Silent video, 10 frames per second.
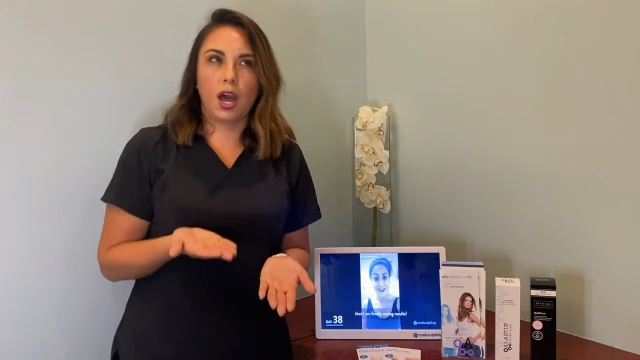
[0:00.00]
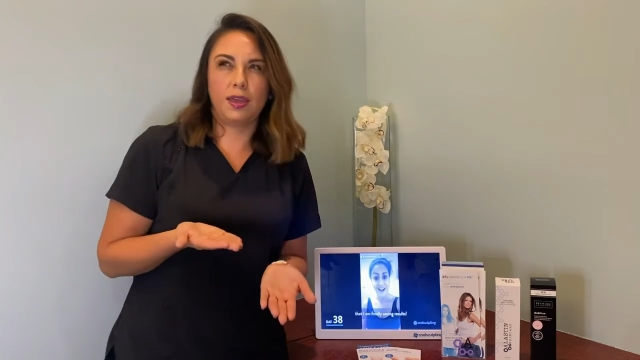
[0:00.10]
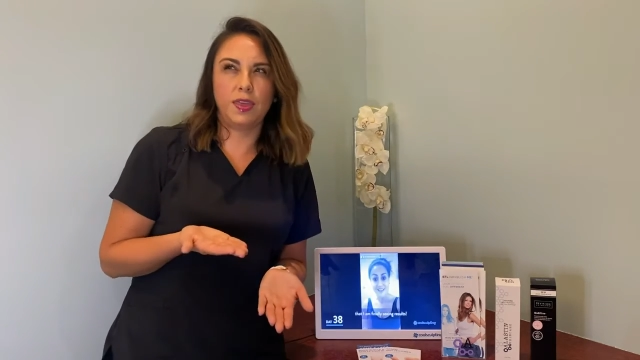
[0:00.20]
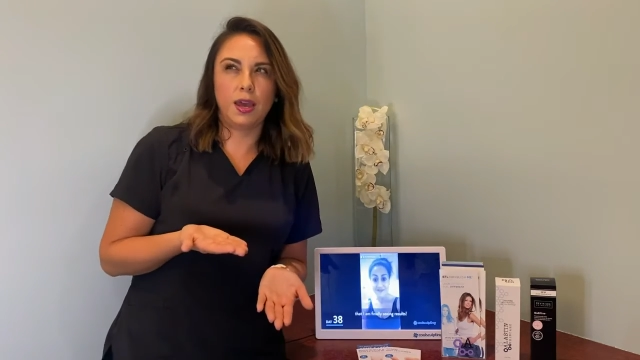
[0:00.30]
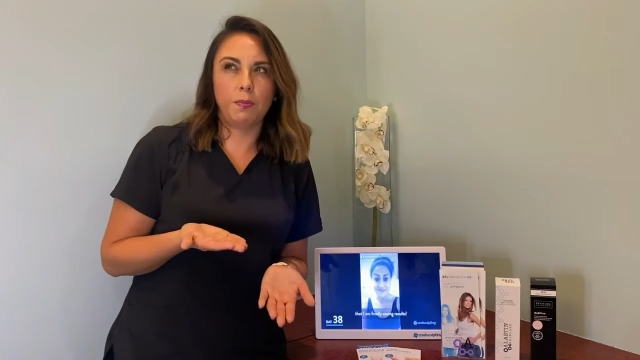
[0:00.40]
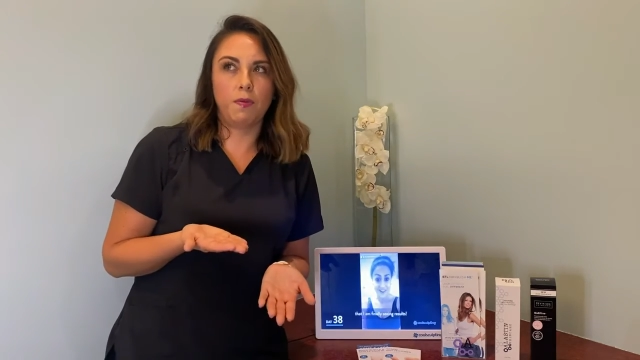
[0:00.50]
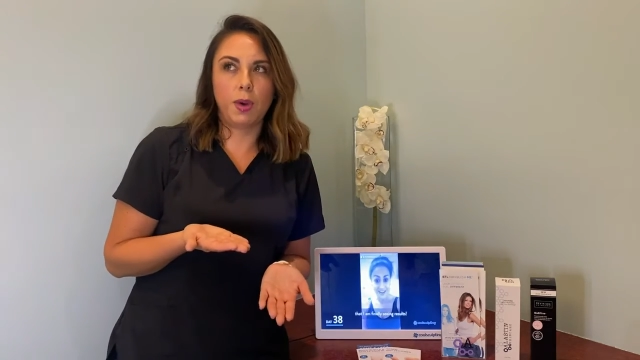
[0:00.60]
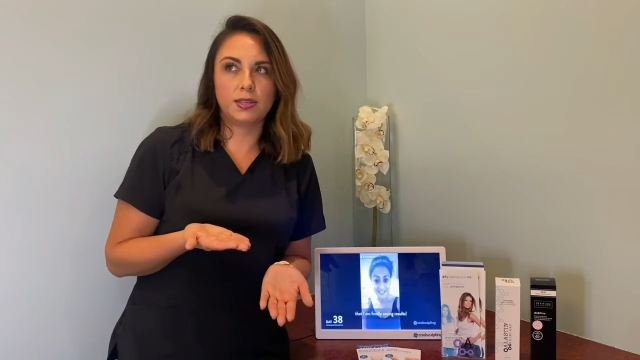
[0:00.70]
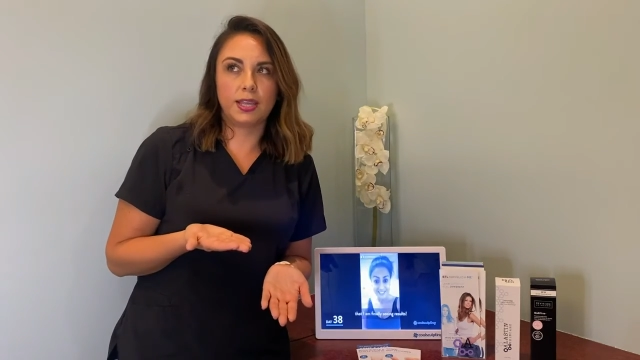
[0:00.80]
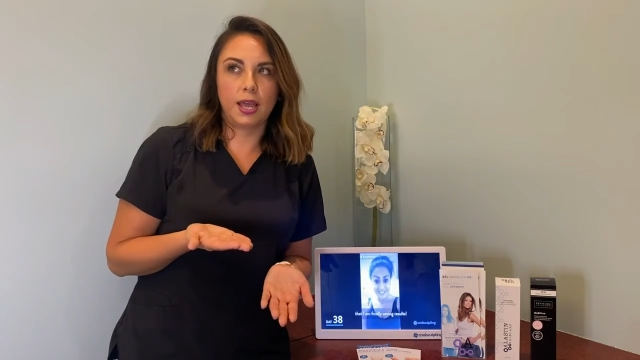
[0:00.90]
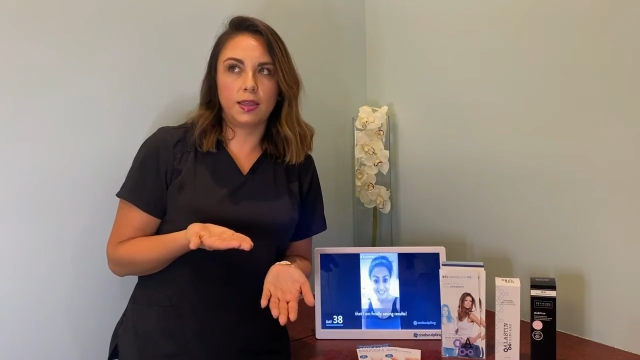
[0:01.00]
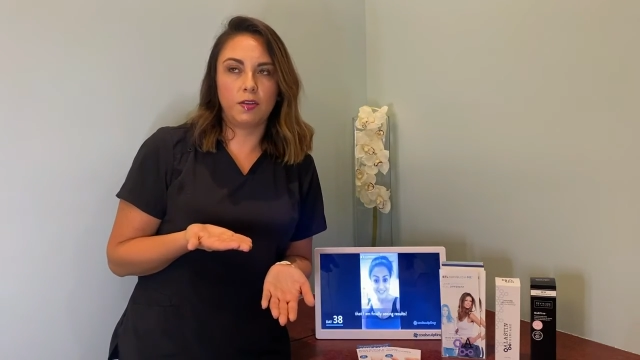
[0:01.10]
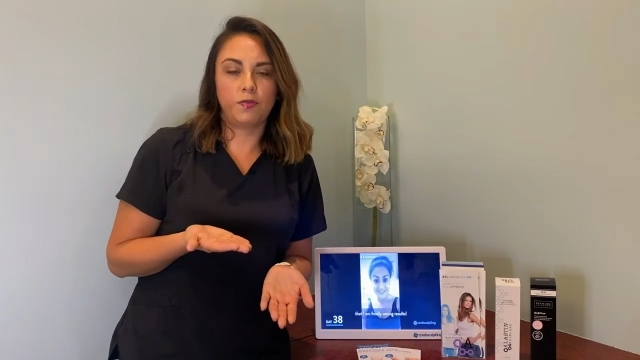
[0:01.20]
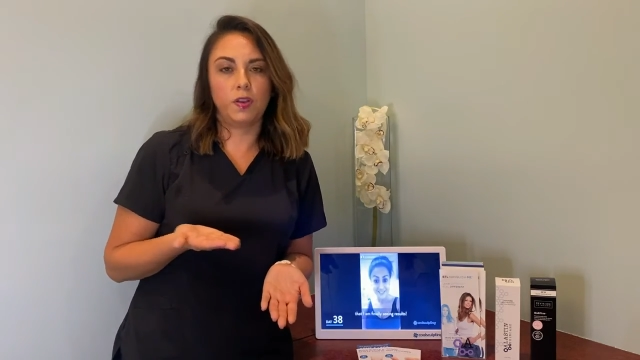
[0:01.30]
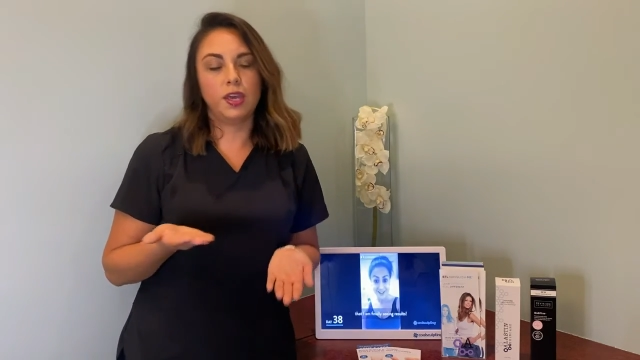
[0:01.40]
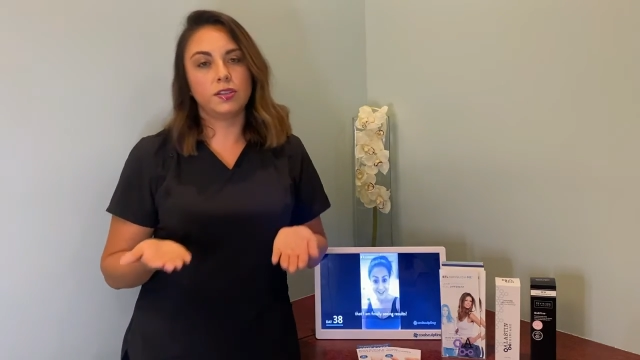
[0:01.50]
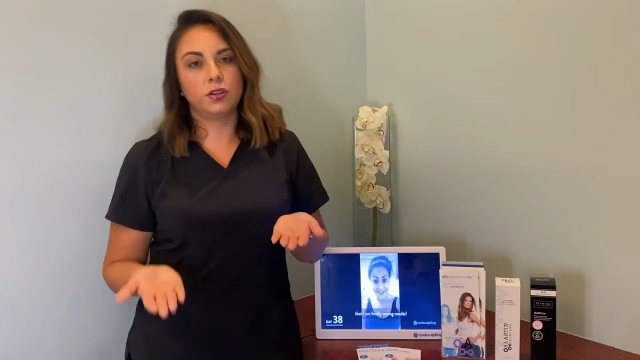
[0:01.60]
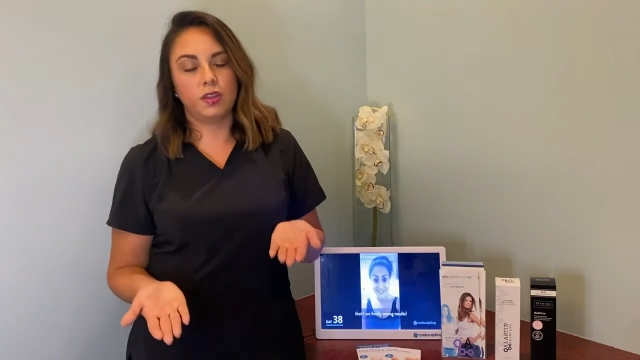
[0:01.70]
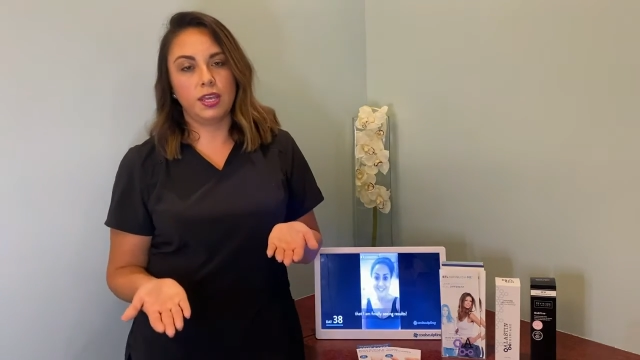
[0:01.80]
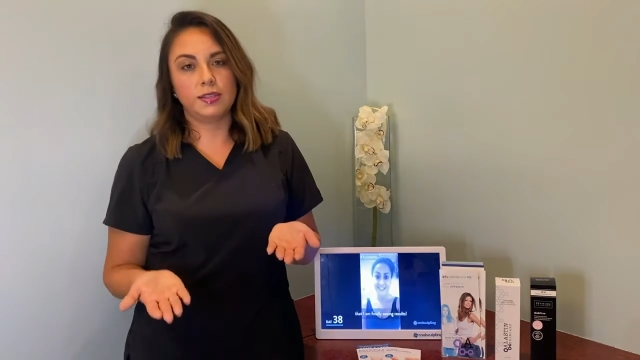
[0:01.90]
I think I'm a best candidate for this
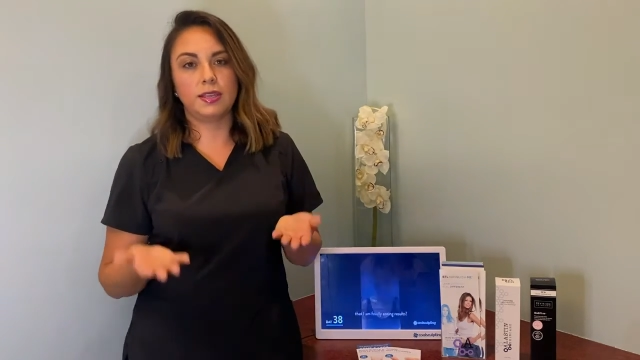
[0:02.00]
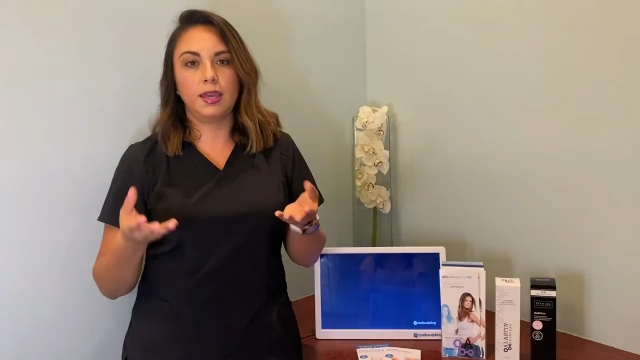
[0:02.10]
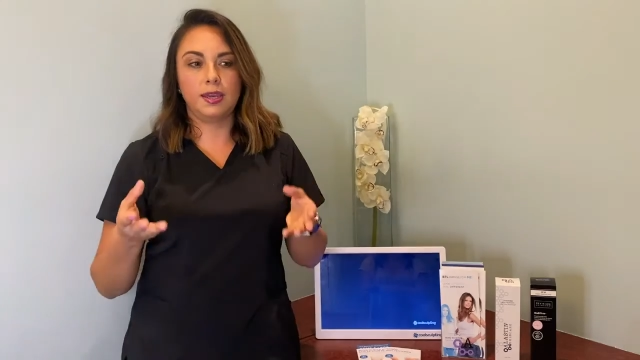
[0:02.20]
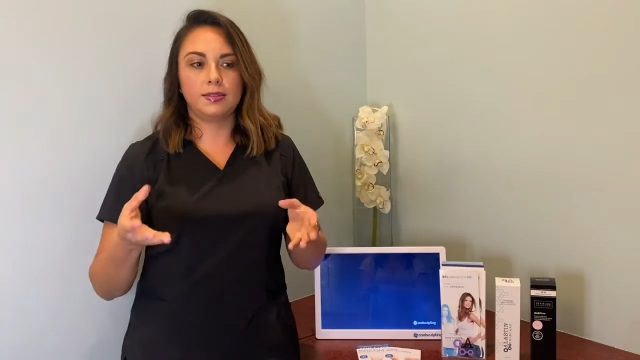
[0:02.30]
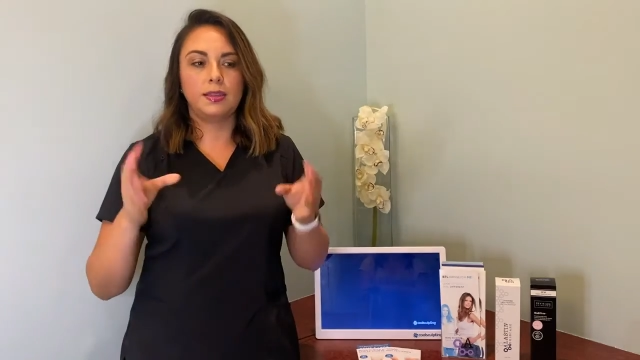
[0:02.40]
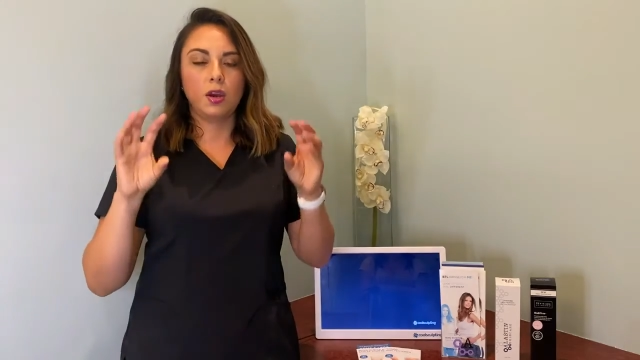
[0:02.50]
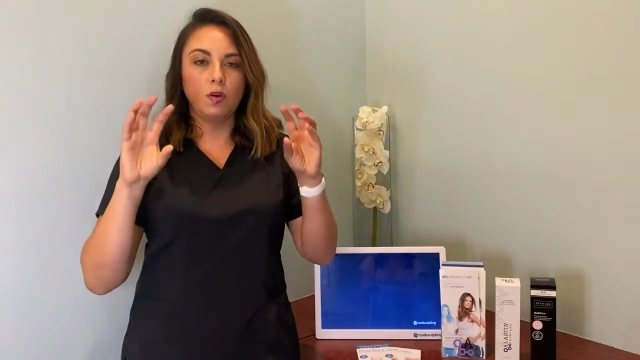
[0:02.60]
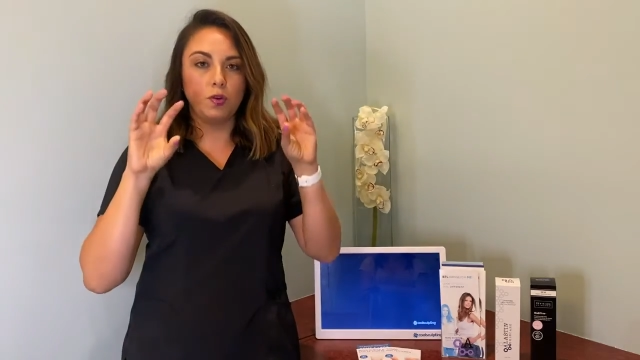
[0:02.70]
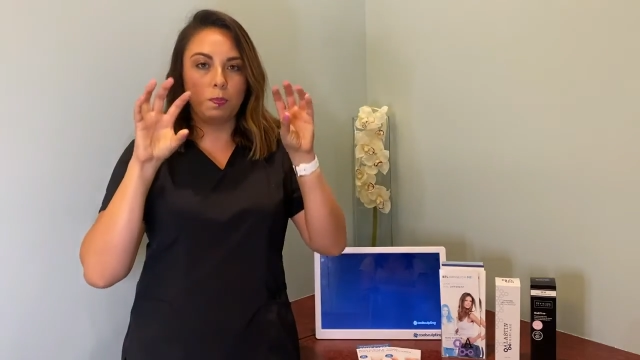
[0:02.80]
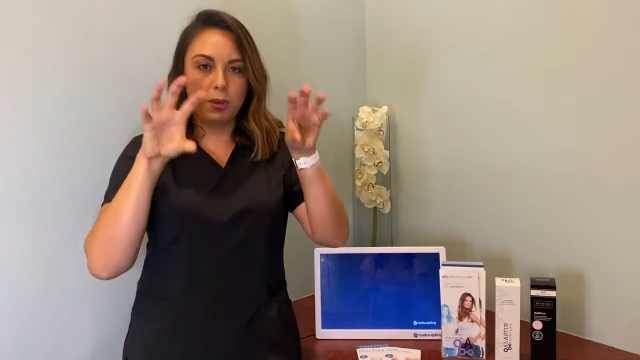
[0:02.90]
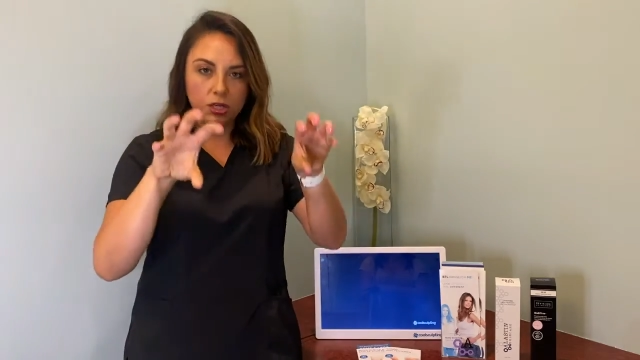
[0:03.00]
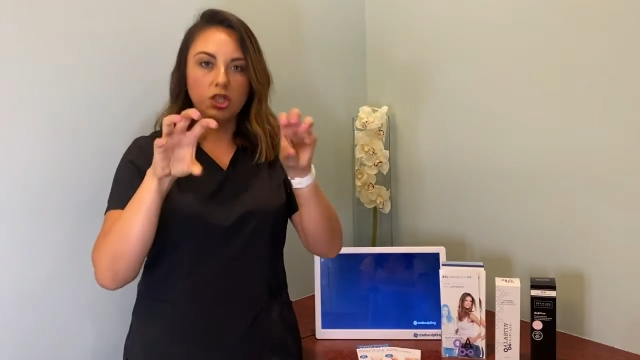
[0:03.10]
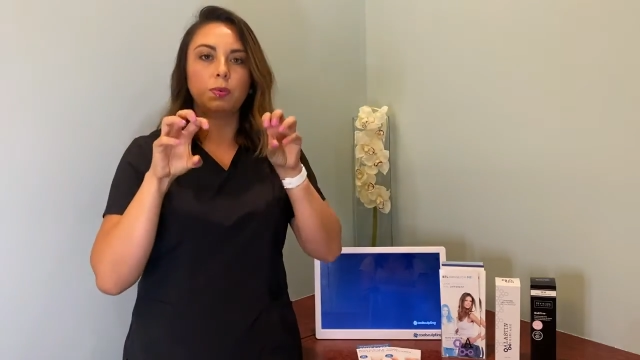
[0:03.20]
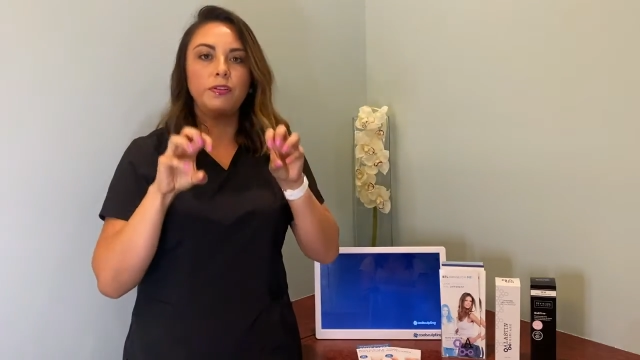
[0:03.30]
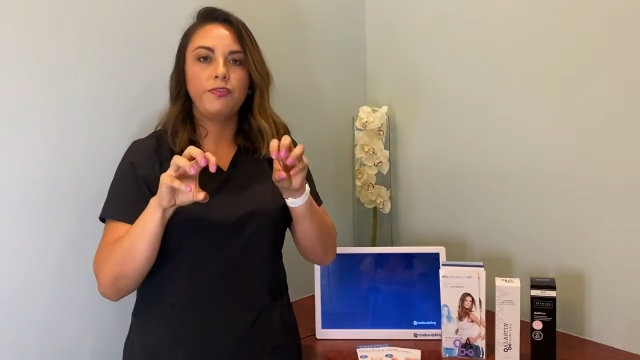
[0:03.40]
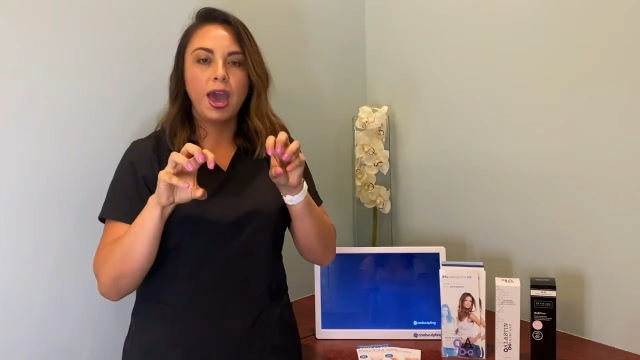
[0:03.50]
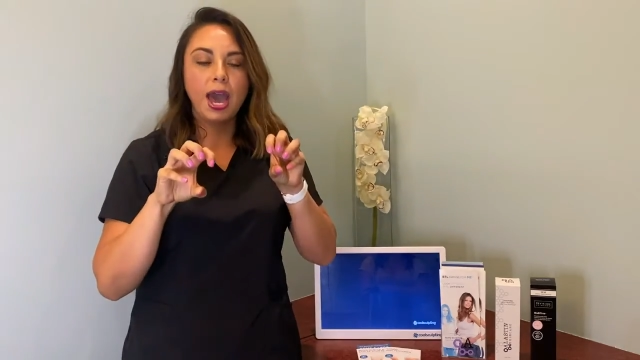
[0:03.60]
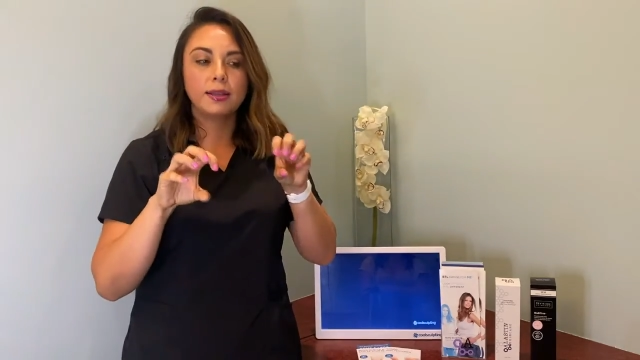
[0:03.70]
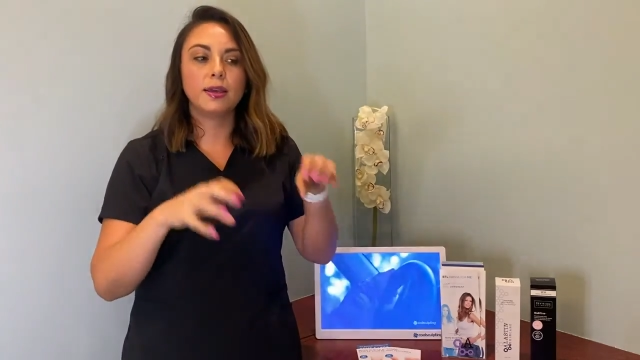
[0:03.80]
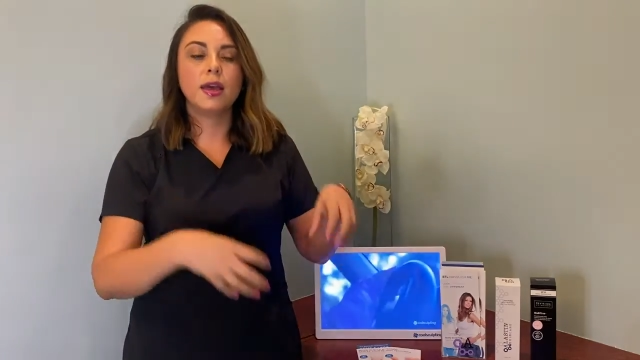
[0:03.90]
or this is think of your pinchable
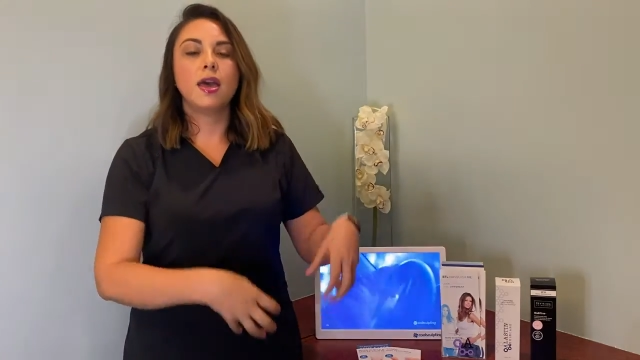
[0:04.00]
fat.